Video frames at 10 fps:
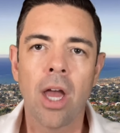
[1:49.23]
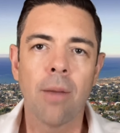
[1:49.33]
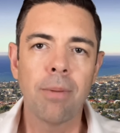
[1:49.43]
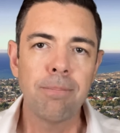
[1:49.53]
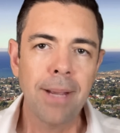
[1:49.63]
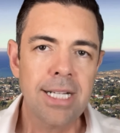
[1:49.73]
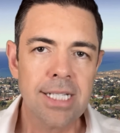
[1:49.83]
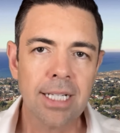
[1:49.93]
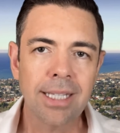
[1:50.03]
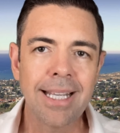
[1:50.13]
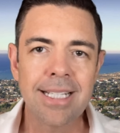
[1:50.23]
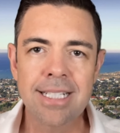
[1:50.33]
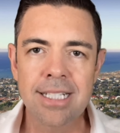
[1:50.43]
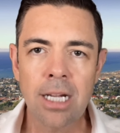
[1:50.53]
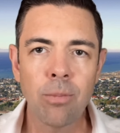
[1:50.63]
But basically,
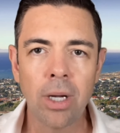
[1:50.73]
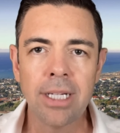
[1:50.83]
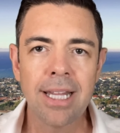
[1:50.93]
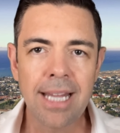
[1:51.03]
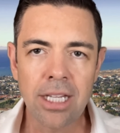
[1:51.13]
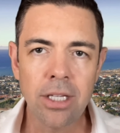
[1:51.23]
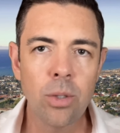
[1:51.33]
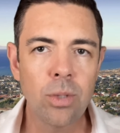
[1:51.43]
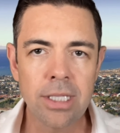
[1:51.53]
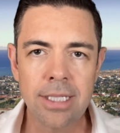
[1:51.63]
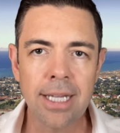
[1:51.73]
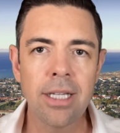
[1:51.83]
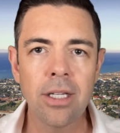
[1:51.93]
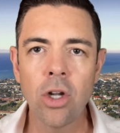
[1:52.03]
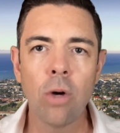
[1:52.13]
someone that you
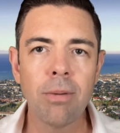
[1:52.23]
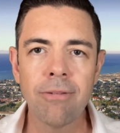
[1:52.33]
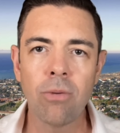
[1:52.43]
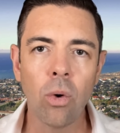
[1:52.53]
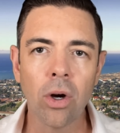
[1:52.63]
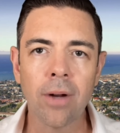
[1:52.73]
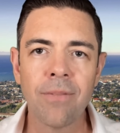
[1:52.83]
didn't know before